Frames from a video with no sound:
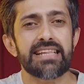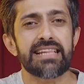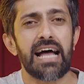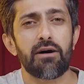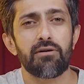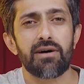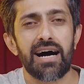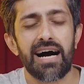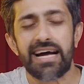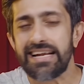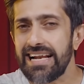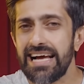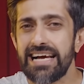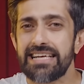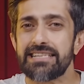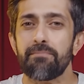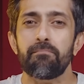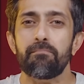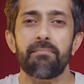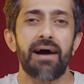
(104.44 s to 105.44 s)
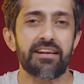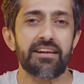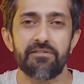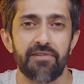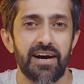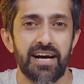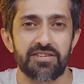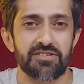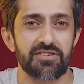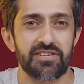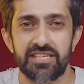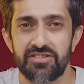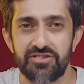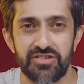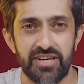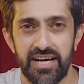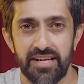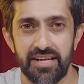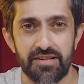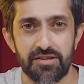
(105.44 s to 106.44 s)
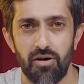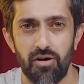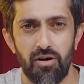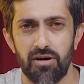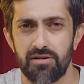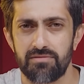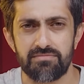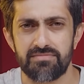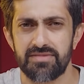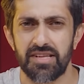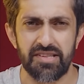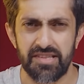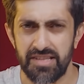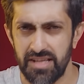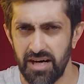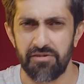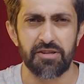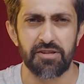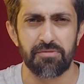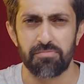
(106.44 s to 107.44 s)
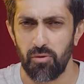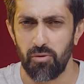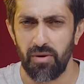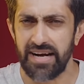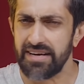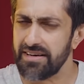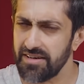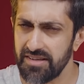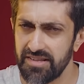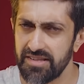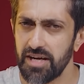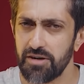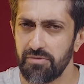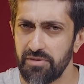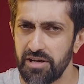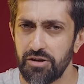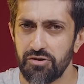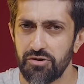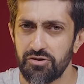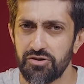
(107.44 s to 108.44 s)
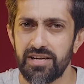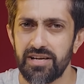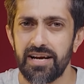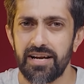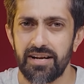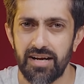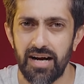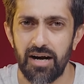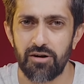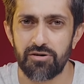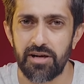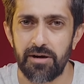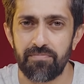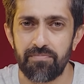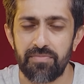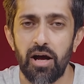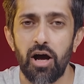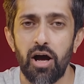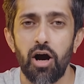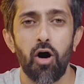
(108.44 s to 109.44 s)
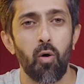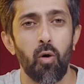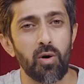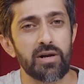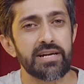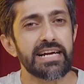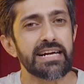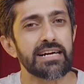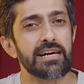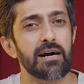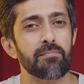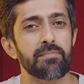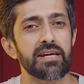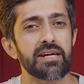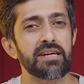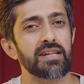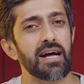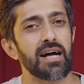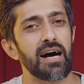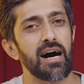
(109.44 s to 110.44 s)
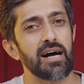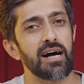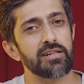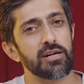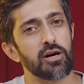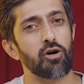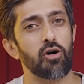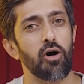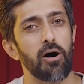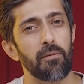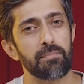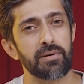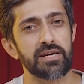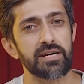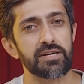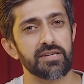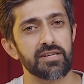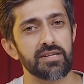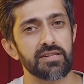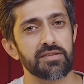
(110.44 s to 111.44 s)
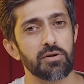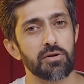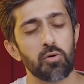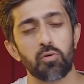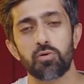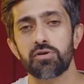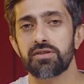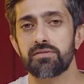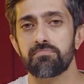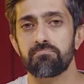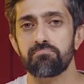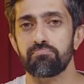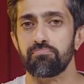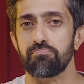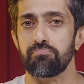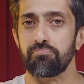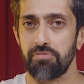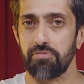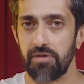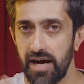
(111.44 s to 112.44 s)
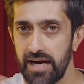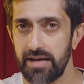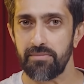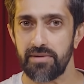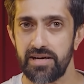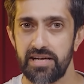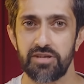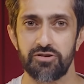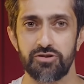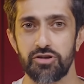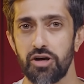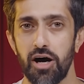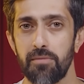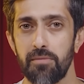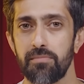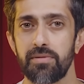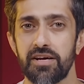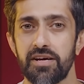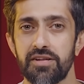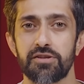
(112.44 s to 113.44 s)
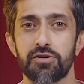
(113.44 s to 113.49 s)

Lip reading: Now, unlike the manufacturing giants or the service providers that we usually encounter, holding companies are the corporations whose primary job is